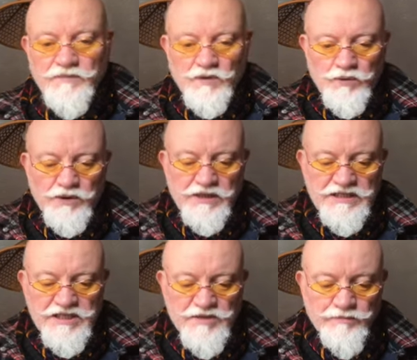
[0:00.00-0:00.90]
We would
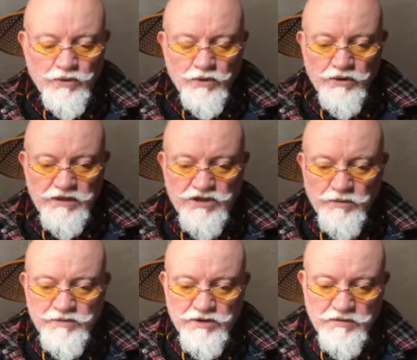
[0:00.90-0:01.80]
explore its
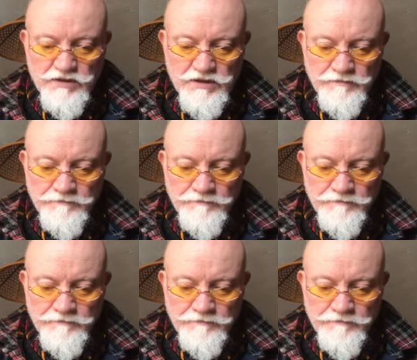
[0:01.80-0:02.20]
options.